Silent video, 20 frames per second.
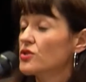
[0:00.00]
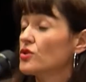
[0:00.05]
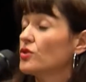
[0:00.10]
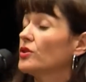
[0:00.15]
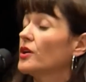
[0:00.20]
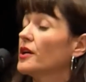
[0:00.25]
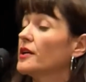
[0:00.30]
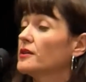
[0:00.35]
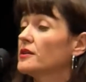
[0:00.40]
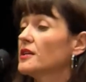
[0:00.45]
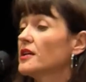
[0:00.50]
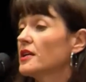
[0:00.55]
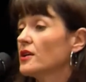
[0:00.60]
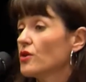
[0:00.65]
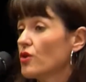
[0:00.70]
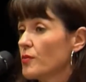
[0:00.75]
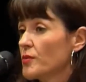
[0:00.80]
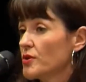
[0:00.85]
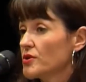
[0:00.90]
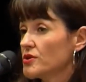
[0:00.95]
online
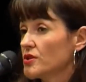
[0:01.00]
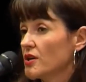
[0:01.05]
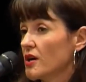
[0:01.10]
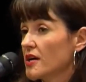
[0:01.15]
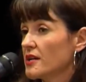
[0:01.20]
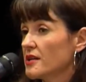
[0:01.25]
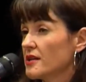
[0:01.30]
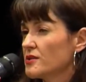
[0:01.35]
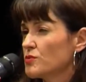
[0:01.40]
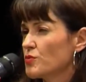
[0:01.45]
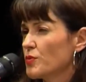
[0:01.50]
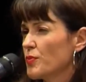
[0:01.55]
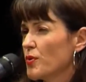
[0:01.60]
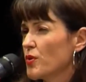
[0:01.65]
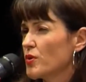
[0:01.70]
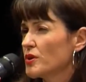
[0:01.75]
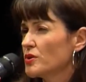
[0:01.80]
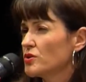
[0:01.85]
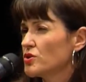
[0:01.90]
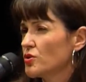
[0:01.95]
e-commerce site, has
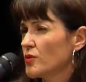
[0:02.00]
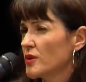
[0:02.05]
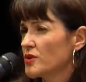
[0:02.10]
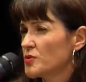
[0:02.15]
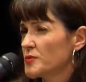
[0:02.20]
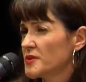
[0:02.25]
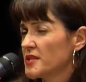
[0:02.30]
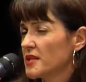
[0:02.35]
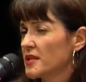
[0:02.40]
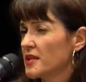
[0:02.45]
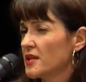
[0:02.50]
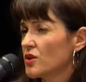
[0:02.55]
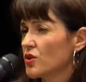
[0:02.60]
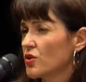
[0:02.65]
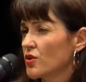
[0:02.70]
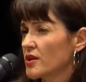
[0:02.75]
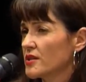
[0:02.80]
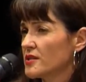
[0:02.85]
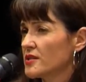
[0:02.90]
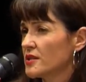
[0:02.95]
reported 200%
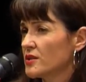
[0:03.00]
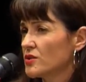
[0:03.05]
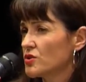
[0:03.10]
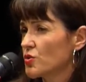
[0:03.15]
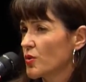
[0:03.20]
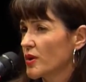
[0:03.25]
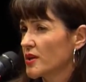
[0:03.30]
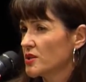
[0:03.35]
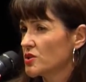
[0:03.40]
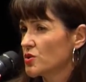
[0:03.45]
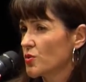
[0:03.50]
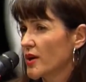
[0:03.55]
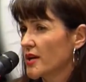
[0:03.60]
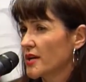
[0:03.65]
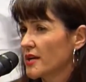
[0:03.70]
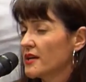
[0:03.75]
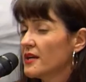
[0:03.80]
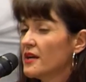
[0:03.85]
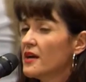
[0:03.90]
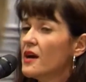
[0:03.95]
increase in
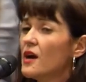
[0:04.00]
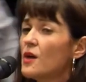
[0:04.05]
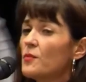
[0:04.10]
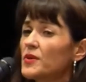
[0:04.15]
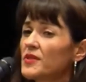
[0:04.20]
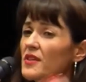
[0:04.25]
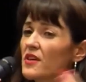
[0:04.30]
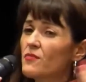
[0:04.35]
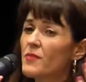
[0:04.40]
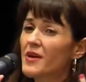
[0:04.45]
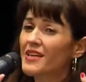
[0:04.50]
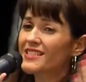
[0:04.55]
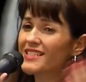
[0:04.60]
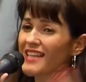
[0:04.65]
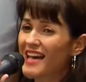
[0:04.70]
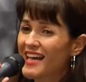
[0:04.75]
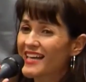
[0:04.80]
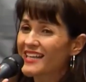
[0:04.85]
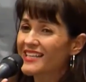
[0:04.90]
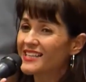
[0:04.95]
2020, but they've
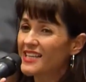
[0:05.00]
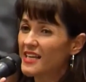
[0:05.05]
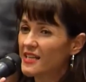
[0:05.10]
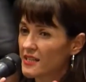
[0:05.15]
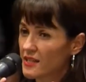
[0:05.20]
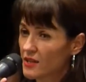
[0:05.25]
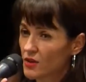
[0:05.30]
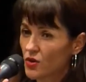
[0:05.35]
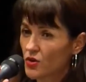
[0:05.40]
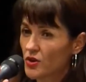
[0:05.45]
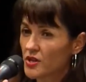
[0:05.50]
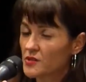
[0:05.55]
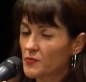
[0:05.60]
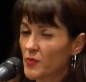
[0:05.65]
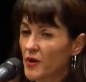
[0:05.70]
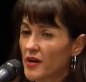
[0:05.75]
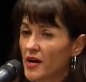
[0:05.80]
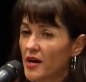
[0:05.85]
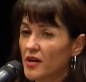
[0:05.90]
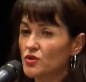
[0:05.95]
maintained that increase
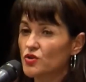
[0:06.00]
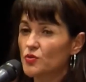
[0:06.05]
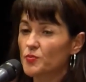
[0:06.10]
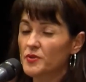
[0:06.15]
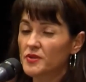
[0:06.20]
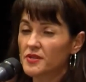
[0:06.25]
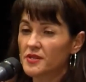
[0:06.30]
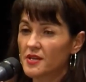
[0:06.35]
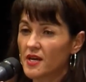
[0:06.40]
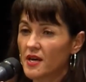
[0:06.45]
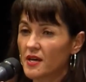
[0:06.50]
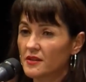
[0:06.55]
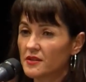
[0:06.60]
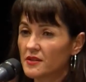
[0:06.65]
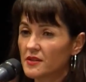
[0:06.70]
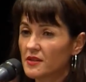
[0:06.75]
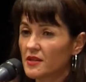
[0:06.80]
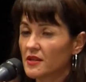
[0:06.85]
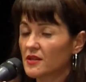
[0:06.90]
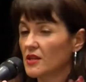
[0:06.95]
by
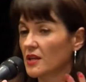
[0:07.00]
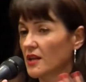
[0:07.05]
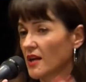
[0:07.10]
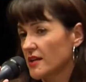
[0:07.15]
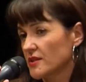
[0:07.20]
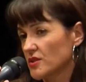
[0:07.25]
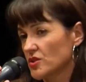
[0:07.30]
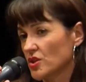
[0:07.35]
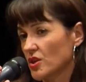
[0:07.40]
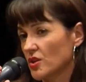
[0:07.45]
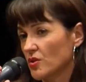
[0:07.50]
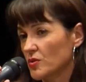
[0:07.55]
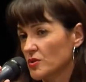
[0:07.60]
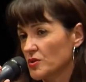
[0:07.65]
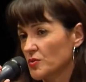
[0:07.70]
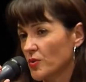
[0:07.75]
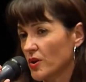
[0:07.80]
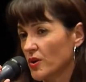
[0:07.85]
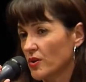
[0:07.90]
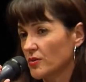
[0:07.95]
100% in the last year as
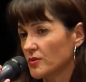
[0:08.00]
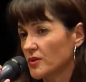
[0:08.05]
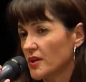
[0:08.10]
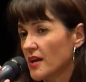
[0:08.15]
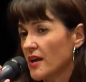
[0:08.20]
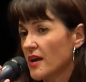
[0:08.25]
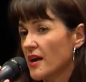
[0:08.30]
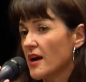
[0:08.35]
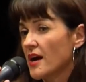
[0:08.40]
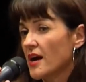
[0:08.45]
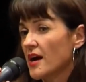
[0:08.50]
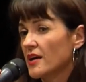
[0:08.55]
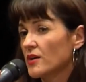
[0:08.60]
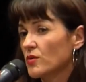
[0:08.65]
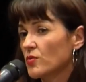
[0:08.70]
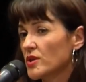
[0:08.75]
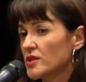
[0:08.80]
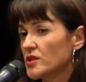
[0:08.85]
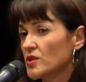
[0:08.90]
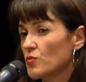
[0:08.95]
well. And a
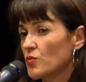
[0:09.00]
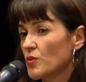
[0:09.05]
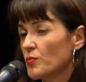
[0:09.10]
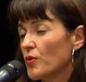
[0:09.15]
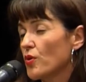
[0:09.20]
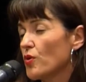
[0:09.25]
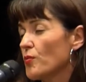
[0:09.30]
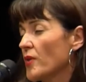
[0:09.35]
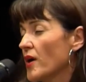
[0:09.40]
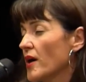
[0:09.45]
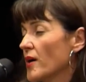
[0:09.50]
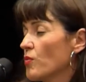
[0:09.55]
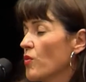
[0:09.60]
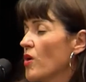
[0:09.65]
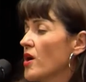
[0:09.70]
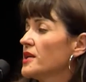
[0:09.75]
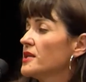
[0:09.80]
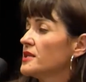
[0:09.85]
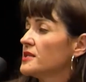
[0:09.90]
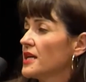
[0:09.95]
recent report by
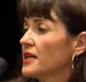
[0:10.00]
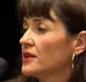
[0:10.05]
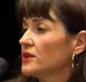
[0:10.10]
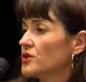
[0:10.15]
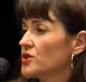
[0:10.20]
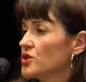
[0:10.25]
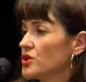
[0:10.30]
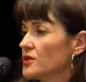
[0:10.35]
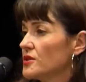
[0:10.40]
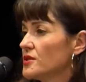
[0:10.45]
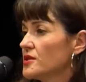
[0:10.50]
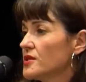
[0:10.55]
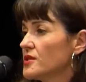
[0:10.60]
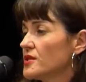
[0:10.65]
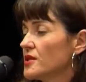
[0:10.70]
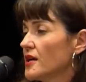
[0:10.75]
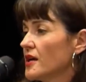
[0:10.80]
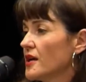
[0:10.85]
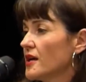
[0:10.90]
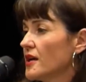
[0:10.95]
Wine Intelligence
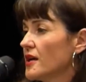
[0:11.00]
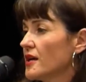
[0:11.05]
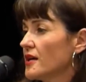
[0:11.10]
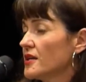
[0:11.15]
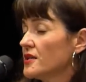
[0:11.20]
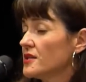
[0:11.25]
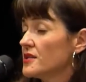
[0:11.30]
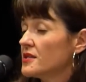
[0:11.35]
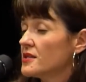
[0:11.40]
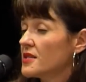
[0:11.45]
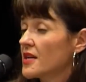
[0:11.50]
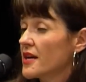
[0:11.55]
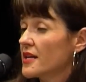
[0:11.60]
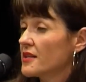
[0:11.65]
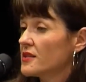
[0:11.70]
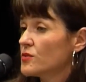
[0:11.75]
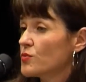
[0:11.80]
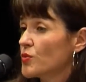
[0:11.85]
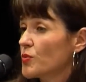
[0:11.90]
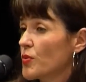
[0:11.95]
in the
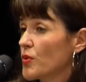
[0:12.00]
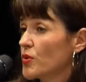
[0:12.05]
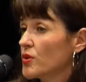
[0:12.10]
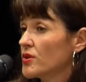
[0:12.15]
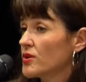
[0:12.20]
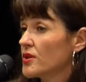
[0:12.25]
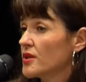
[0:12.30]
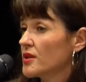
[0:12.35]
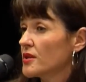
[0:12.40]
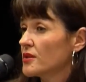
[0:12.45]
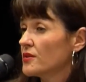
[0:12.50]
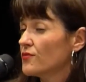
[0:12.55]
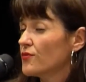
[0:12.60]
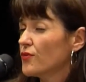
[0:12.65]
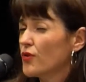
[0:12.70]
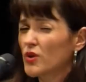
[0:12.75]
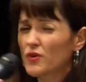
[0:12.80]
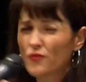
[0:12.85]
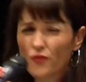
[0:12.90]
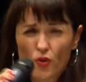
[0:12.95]
States reported that
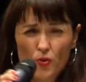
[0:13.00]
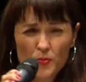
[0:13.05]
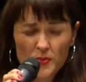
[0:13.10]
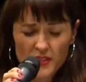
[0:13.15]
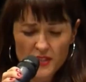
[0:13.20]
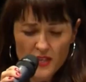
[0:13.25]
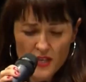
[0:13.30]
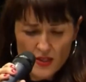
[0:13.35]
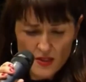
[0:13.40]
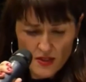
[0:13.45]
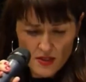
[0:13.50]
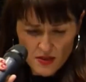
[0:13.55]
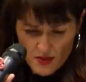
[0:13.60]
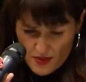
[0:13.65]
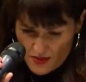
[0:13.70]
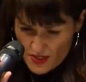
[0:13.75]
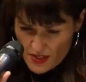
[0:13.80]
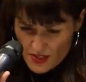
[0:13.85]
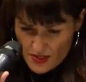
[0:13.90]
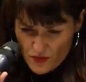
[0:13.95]
44%, I
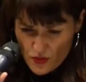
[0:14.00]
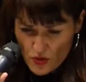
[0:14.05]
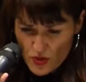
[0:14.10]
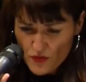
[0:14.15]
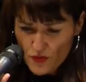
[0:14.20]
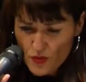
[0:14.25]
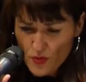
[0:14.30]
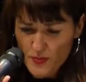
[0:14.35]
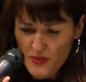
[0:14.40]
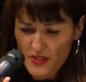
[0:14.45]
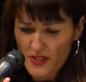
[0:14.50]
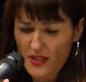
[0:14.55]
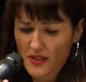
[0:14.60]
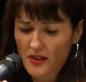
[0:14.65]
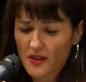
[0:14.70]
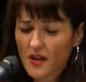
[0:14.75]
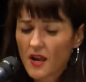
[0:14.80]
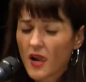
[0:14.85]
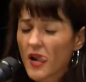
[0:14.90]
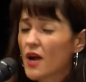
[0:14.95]
think it's 44%,
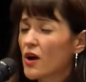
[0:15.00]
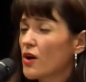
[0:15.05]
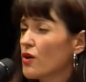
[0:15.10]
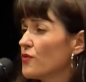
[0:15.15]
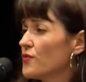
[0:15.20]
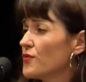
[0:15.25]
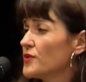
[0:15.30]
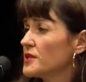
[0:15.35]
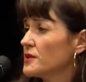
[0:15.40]
of